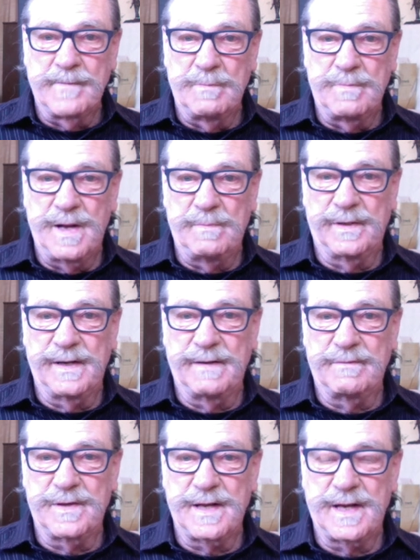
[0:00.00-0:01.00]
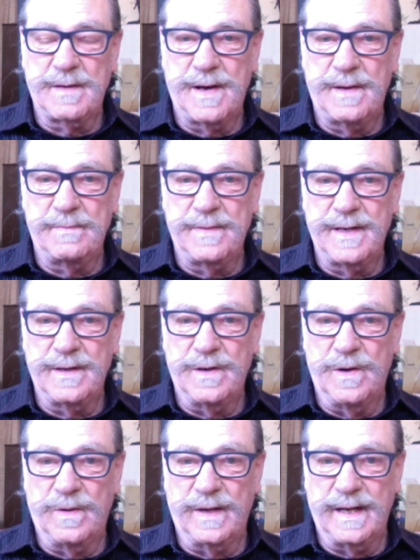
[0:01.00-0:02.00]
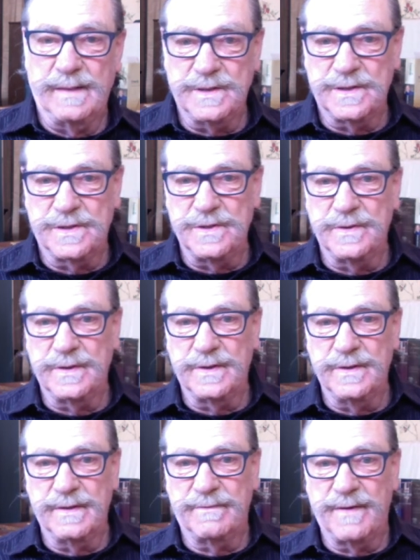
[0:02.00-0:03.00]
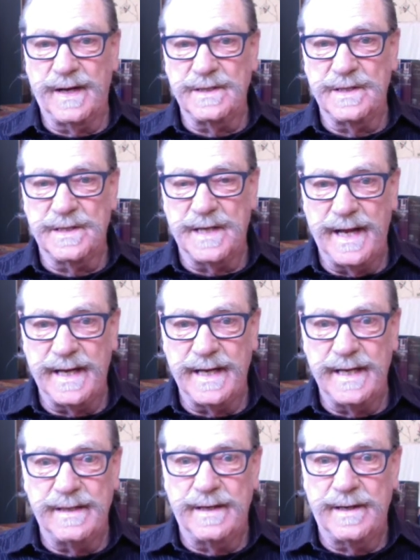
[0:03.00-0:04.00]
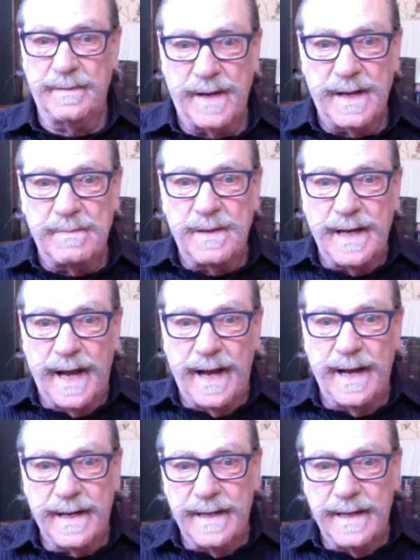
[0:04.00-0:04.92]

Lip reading: People never think about being holy. I'm just doing good. If I can just hang in there, baby, hang